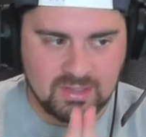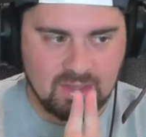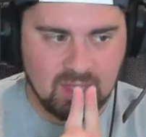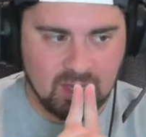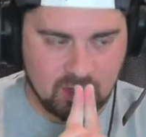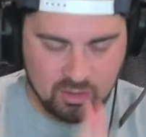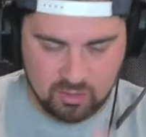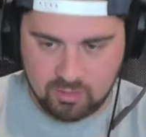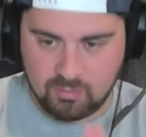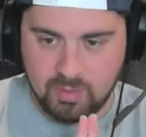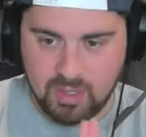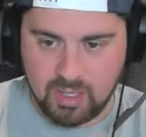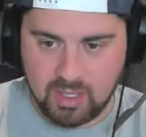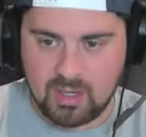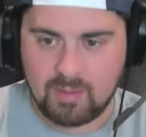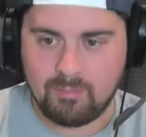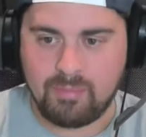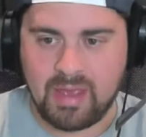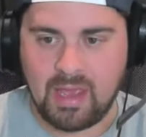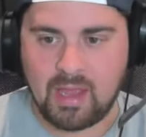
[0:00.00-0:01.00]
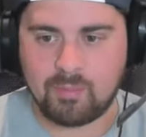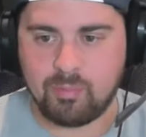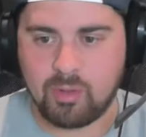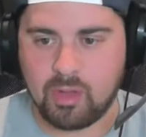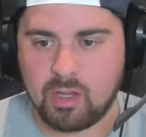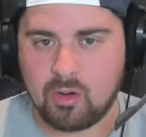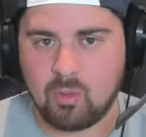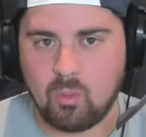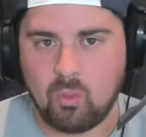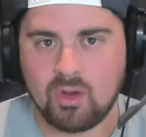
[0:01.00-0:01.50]
That could be an impact
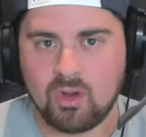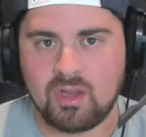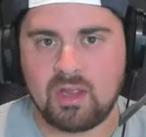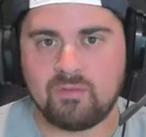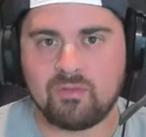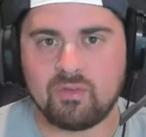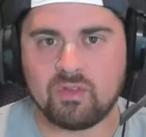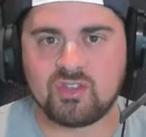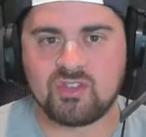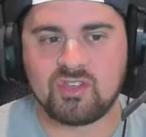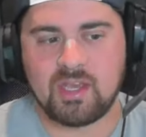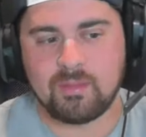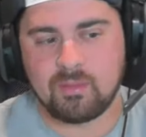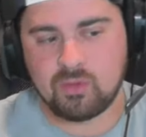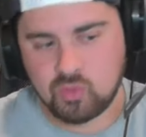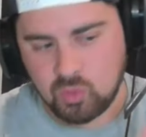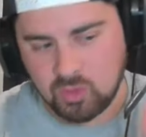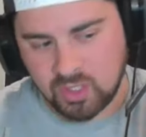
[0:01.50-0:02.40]
player one day for the Sabres.